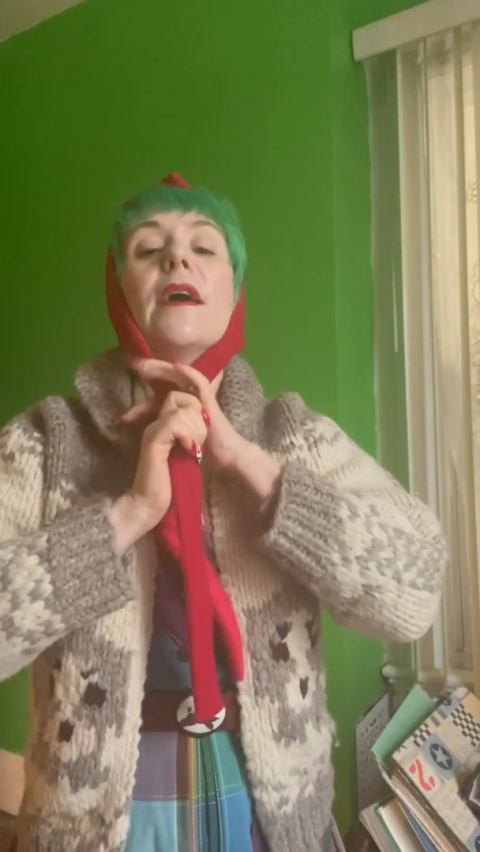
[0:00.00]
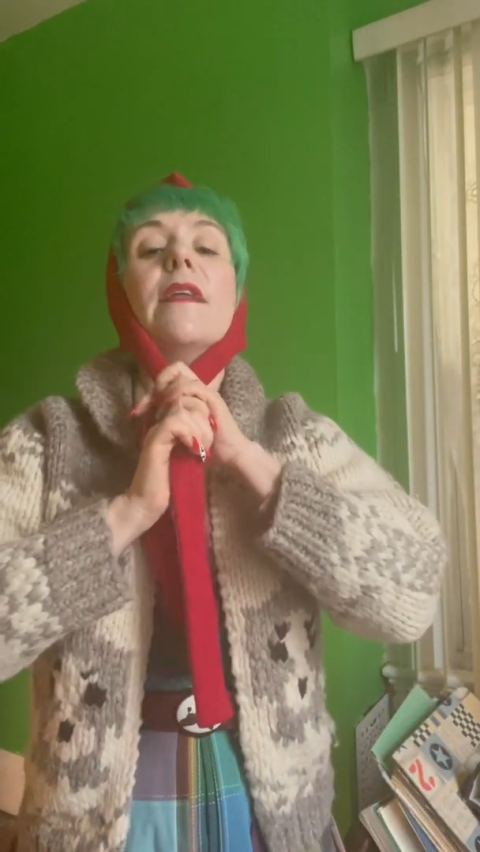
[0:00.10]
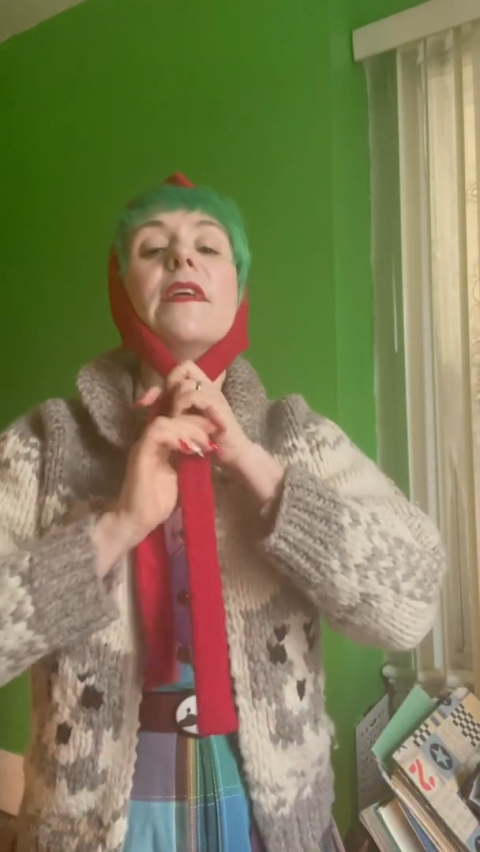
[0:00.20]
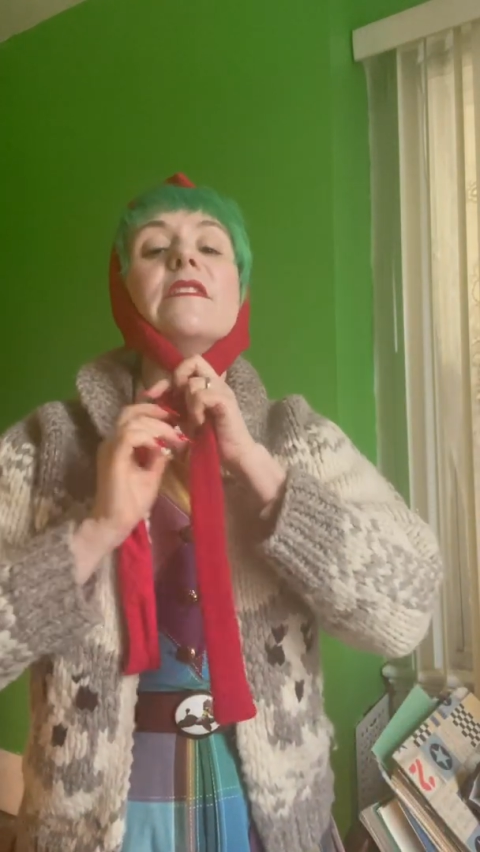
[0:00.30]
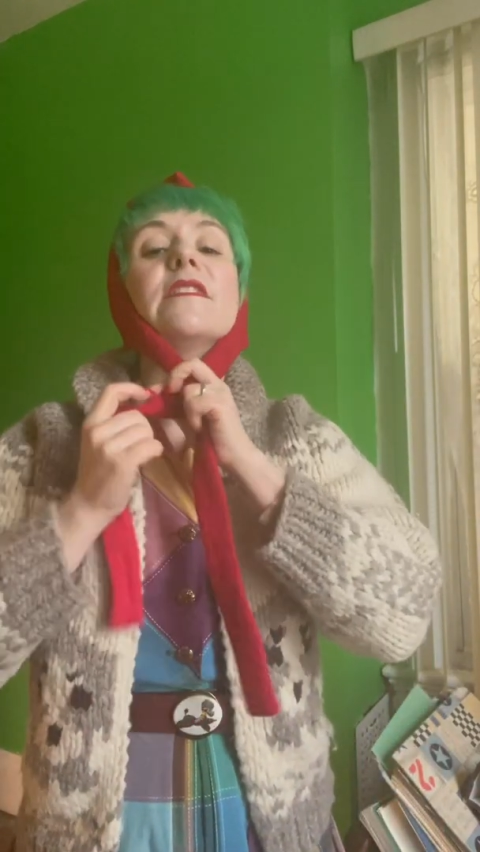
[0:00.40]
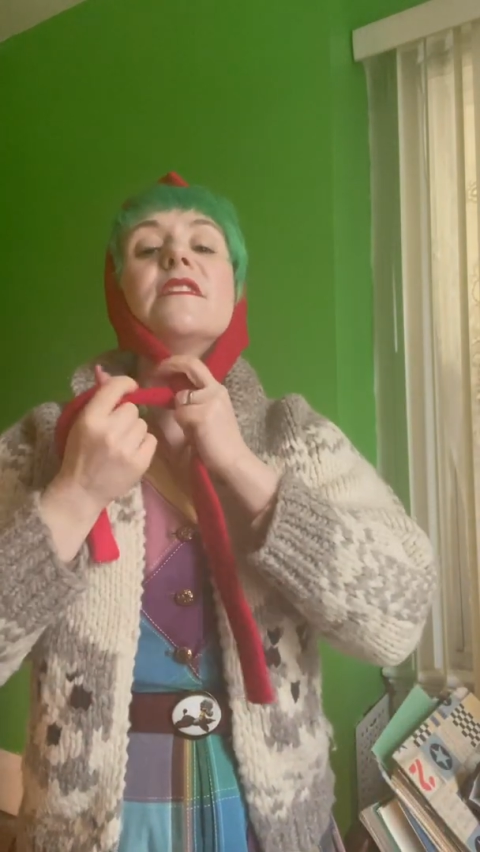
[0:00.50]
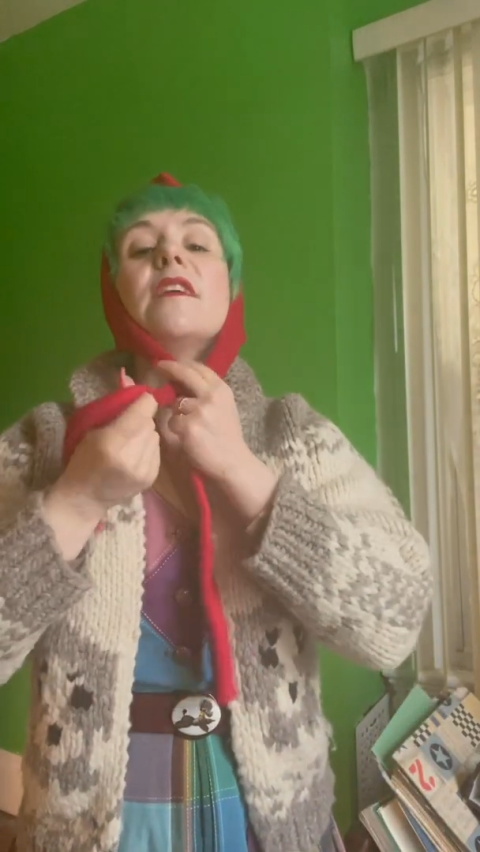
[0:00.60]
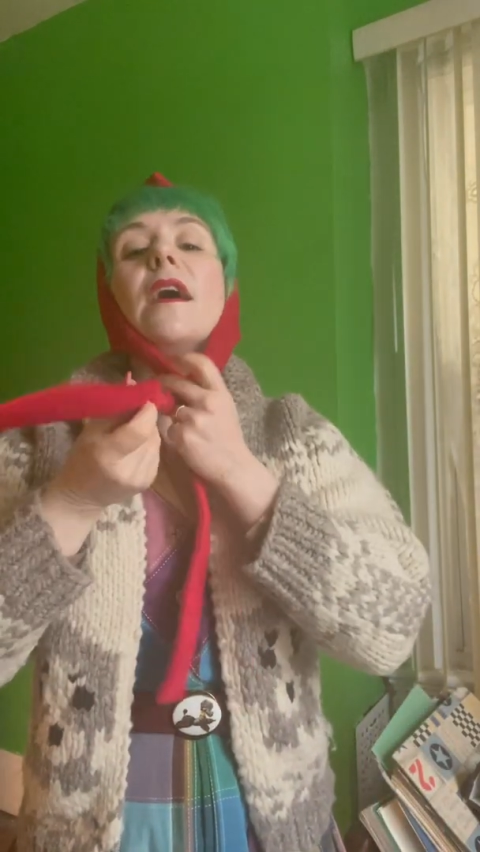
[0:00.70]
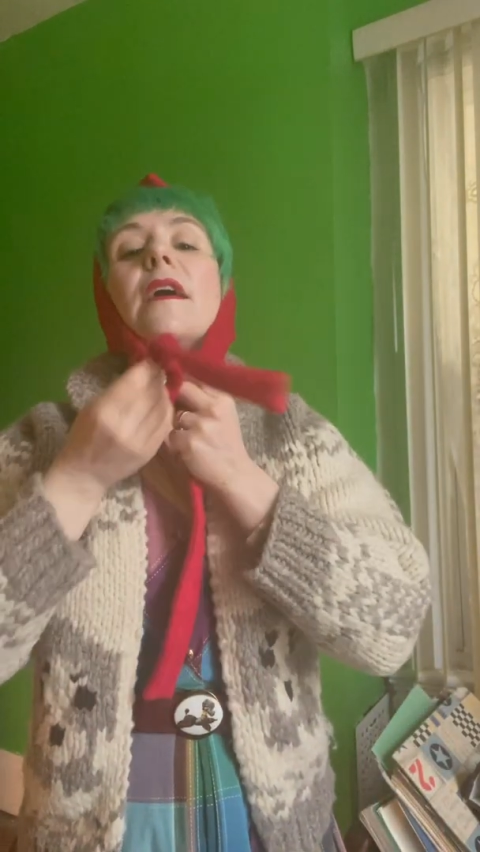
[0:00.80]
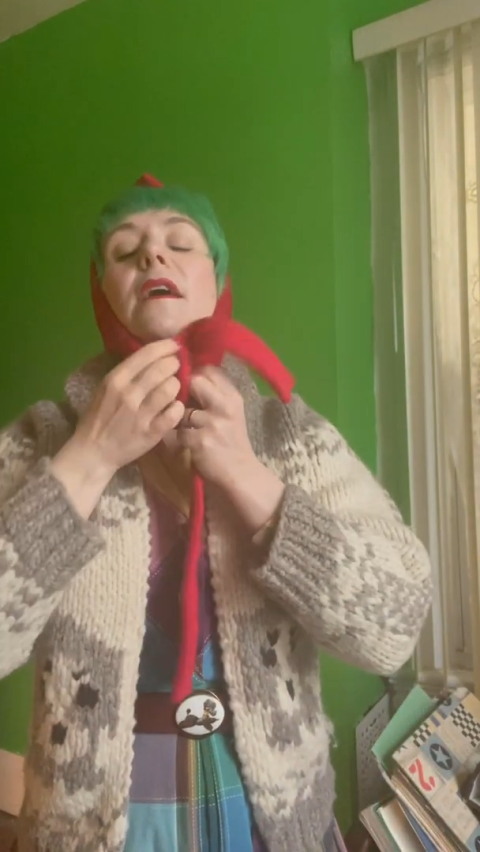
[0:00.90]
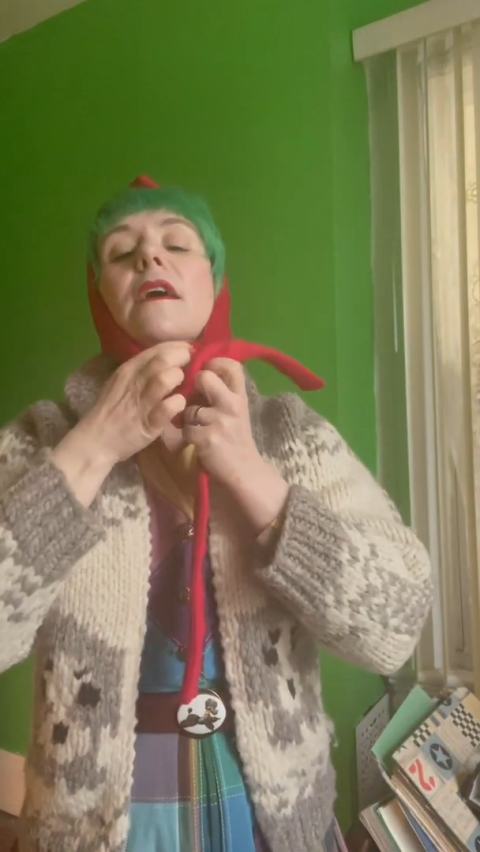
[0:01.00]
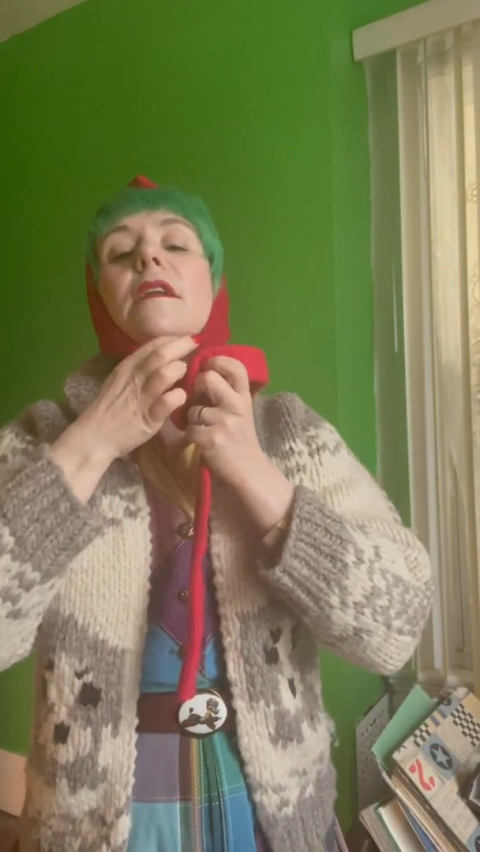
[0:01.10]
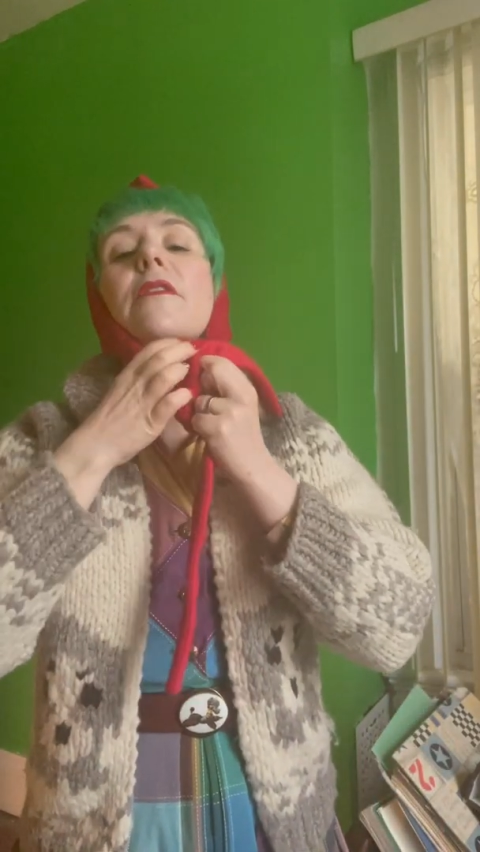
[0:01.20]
and they just tie on.